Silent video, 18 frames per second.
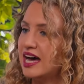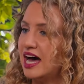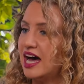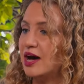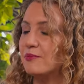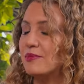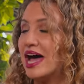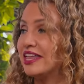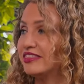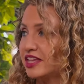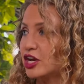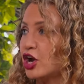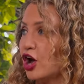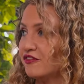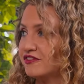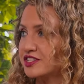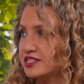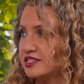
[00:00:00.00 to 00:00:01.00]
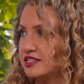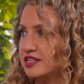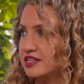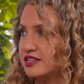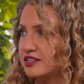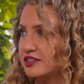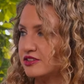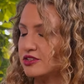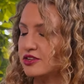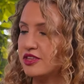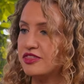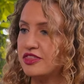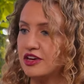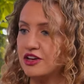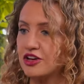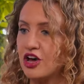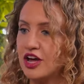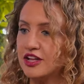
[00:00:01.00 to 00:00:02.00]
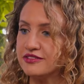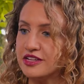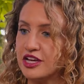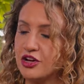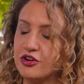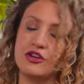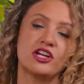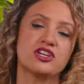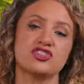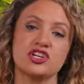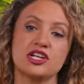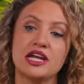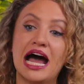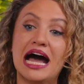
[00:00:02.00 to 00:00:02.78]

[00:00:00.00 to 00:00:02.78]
Um, and then obviously the content creation.